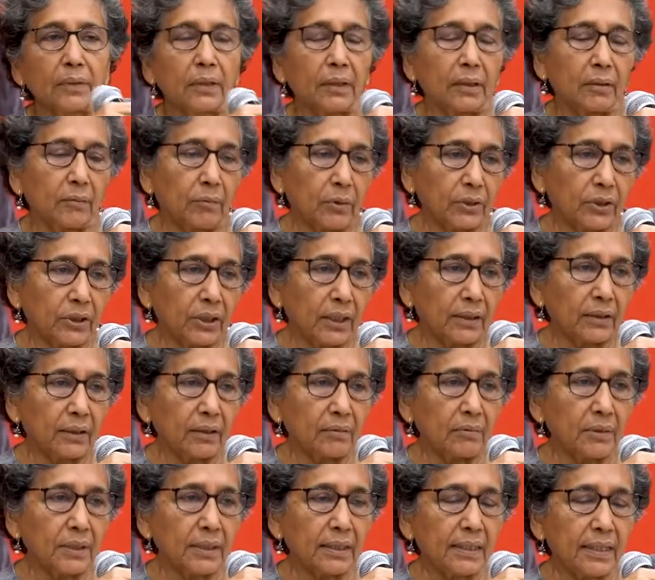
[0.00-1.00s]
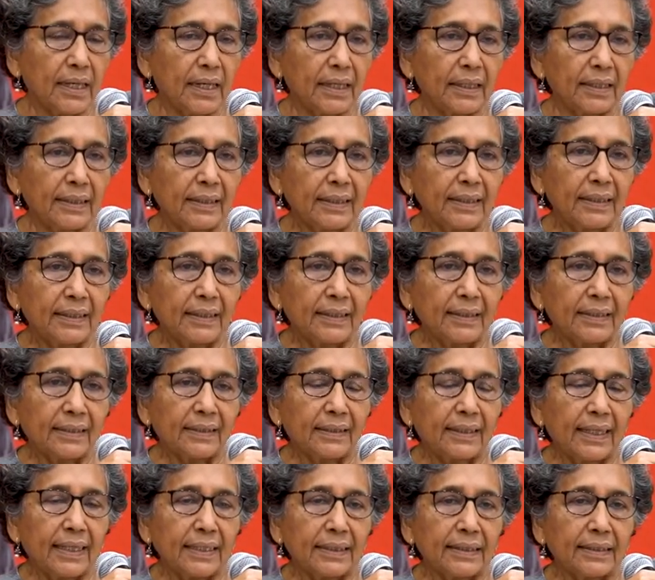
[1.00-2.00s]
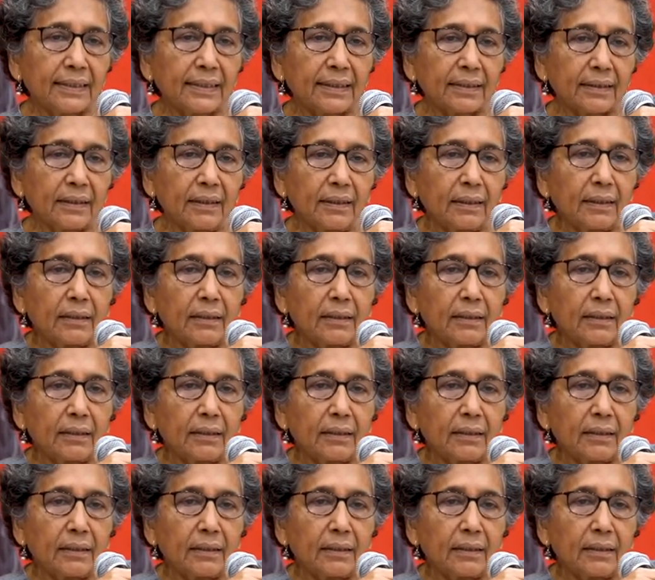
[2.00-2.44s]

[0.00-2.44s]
what Chandra was saying, that